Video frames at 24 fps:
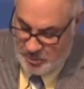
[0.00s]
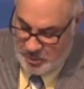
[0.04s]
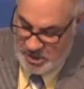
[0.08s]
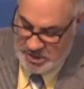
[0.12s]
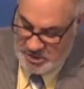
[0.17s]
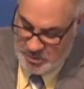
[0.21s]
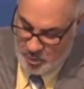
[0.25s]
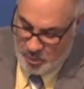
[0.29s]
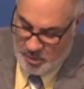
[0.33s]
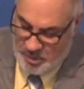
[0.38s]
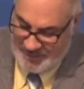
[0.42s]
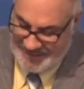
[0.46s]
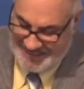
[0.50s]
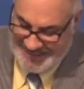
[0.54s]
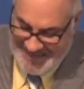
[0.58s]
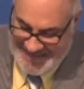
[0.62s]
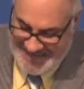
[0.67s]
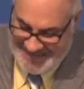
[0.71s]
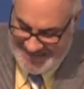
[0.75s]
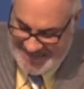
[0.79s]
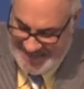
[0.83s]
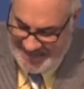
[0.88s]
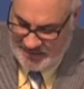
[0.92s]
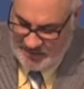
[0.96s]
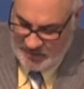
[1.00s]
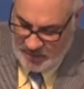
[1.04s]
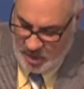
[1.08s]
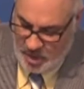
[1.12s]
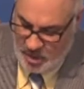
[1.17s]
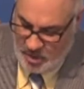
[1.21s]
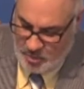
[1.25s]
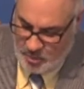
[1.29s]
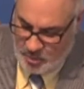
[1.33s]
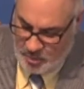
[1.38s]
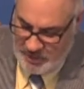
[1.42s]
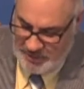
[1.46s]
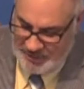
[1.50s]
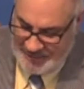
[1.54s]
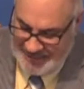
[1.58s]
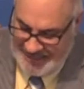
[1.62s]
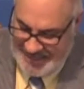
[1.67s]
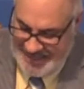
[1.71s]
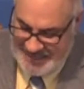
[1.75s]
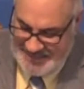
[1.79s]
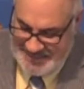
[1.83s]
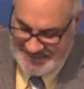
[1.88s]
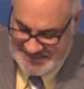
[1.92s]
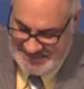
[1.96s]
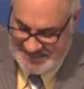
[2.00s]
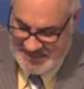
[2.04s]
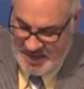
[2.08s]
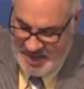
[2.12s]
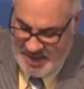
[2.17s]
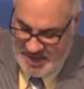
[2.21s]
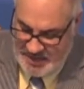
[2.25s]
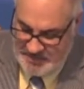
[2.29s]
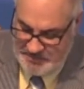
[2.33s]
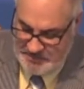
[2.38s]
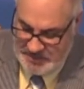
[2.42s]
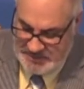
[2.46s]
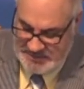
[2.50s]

We're to lay that low. We're to lay it aside.